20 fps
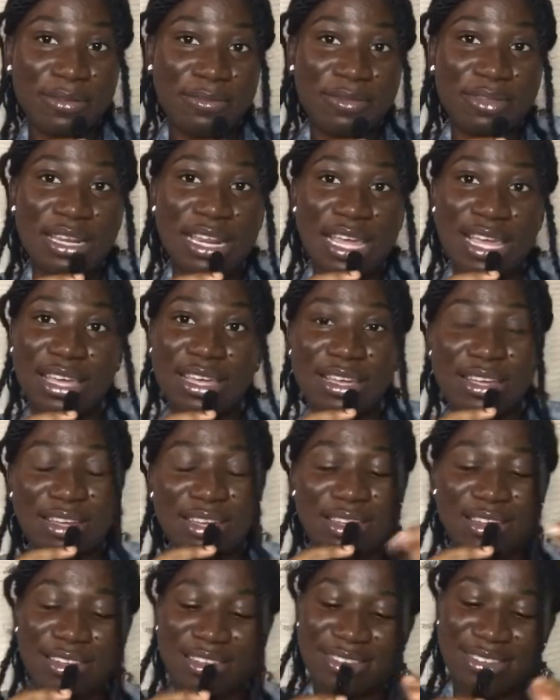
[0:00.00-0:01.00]
Like,
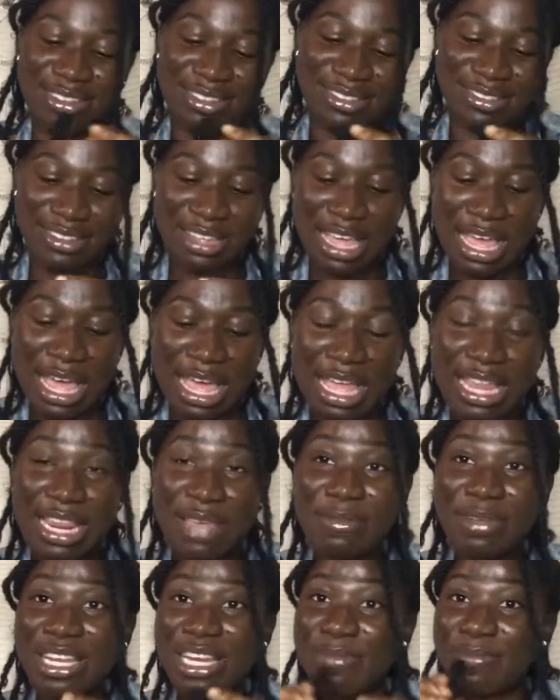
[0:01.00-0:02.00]
let me
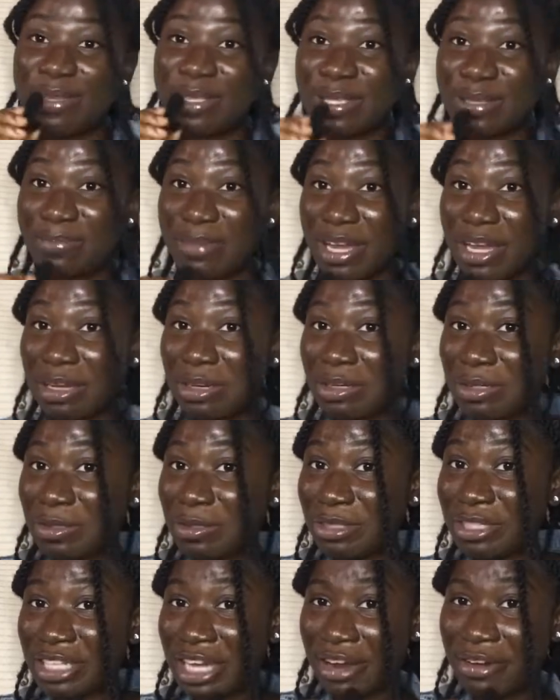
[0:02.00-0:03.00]
keep it to my clothes,
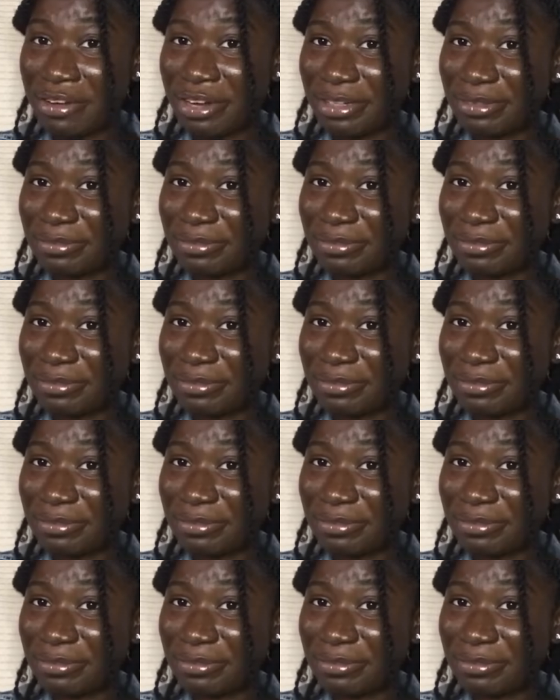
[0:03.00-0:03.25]
Jerry.